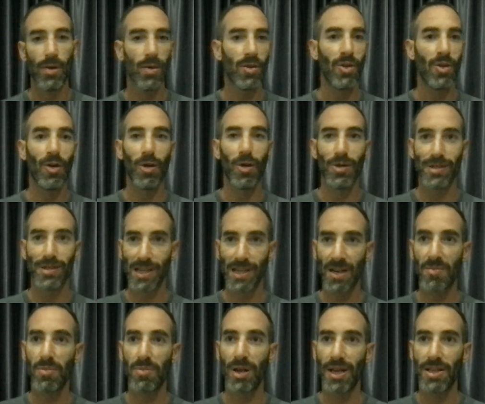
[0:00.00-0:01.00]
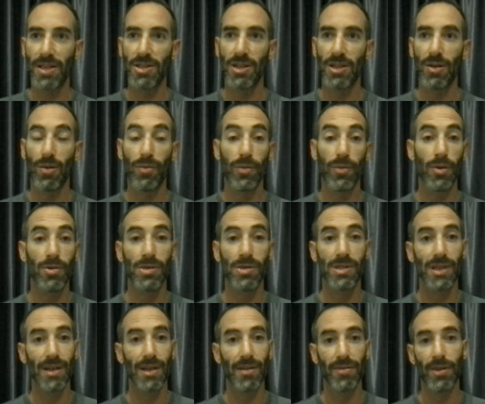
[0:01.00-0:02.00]
your own celebration of
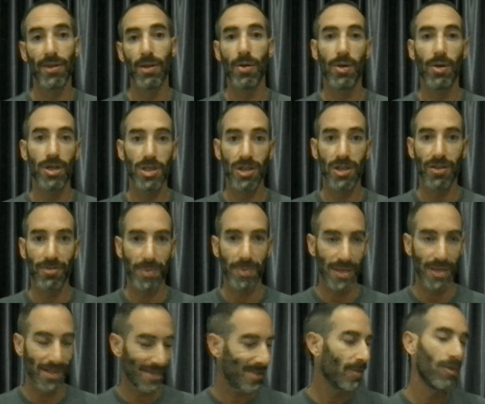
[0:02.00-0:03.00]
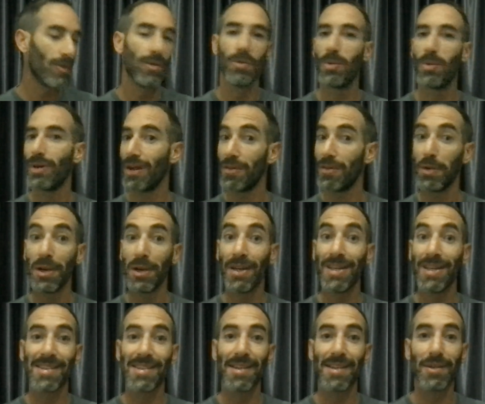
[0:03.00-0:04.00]
yourself and your achievements or whatever it
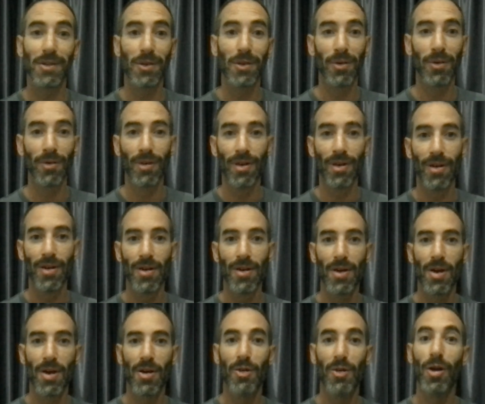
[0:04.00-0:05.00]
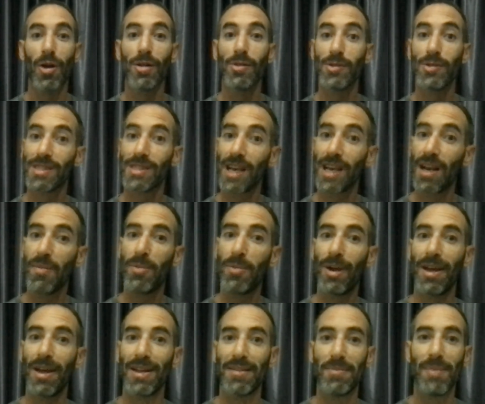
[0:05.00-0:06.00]
is that you're going to
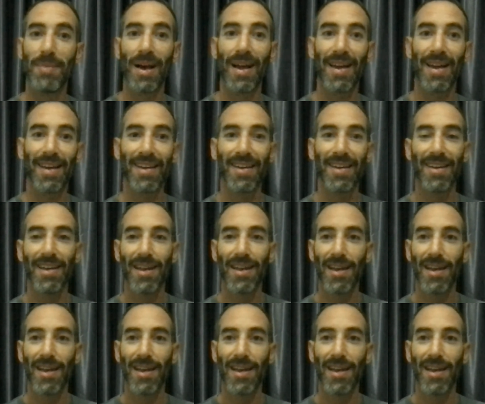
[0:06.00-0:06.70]
celebrate by